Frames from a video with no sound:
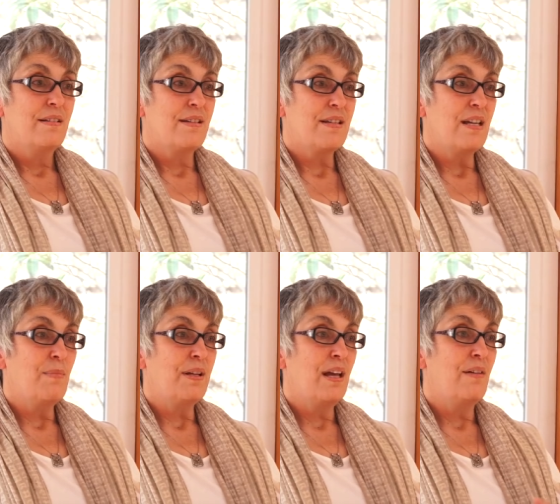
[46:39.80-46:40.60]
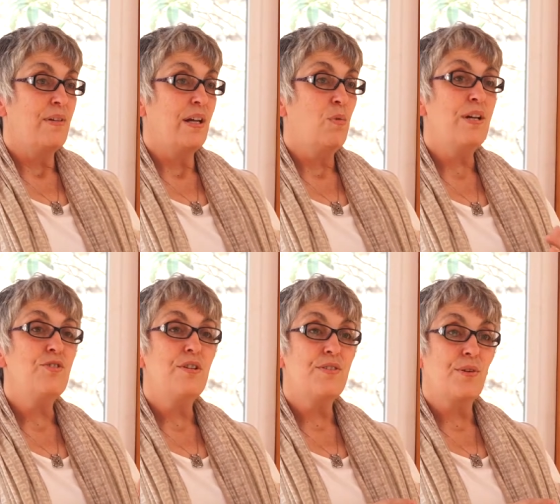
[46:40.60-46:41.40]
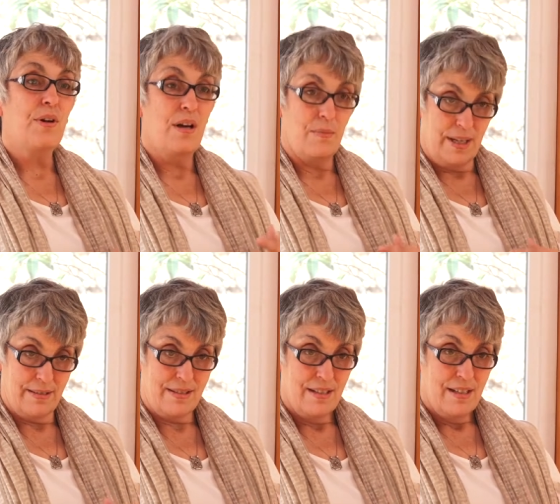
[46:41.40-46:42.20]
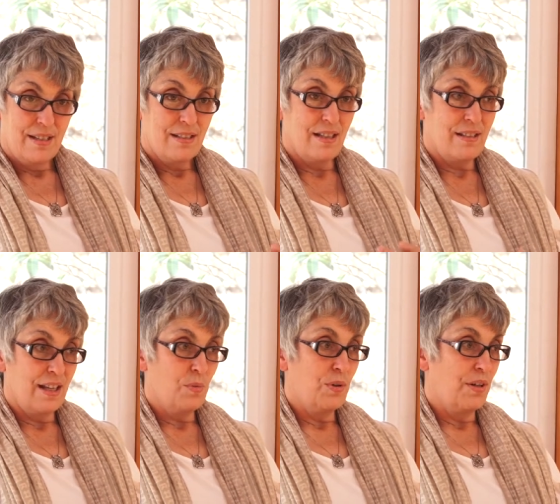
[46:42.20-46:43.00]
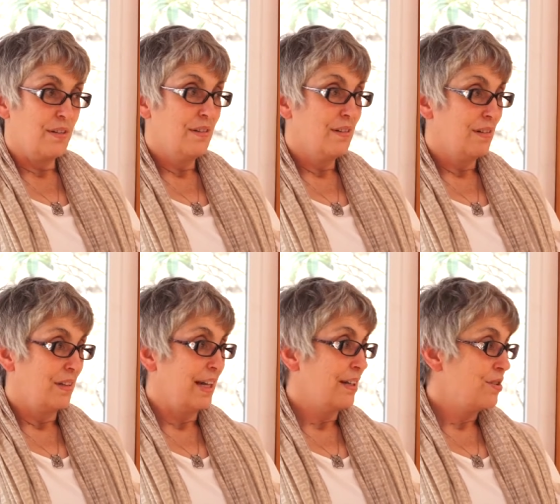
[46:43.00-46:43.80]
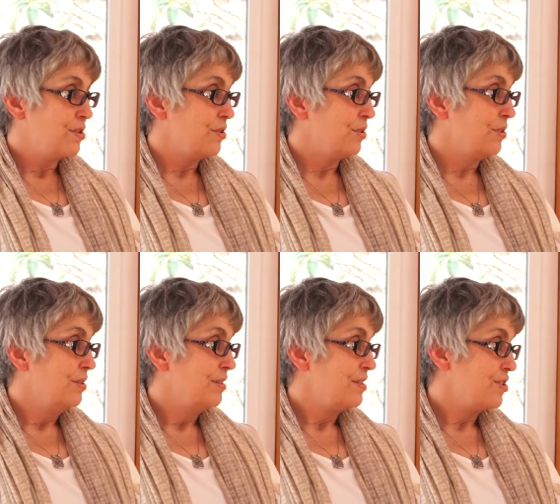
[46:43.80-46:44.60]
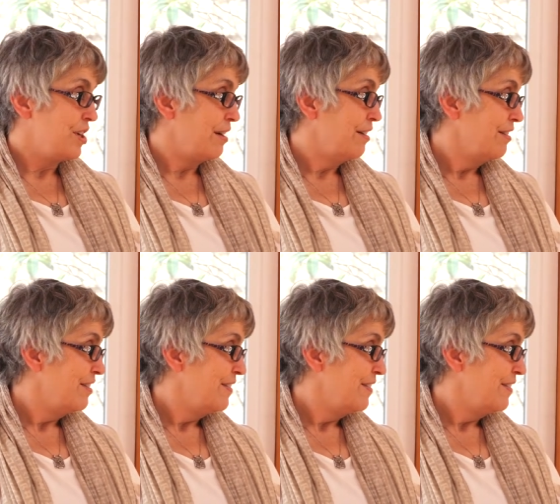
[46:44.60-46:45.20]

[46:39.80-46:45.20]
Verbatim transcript: does anybody have any questions or comments that they would like to share?